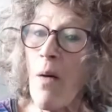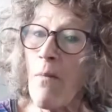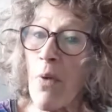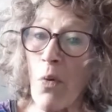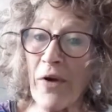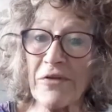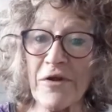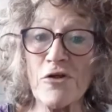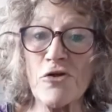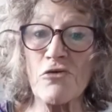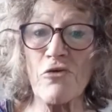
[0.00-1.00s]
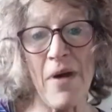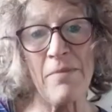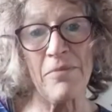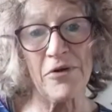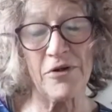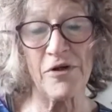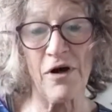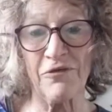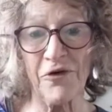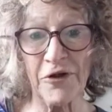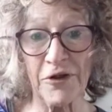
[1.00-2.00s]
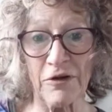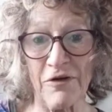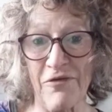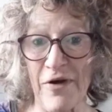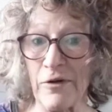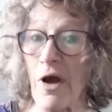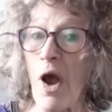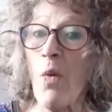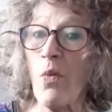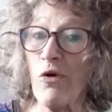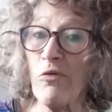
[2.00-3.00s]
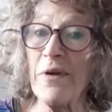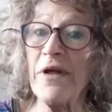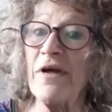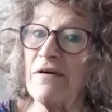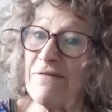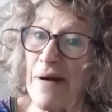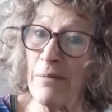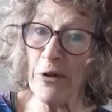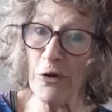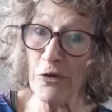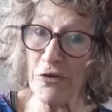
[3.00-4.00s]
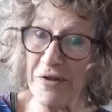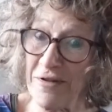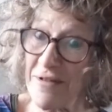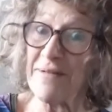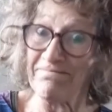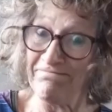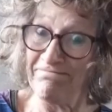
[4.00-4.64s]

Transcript: But one thing, do remember that our final event will be a family audience.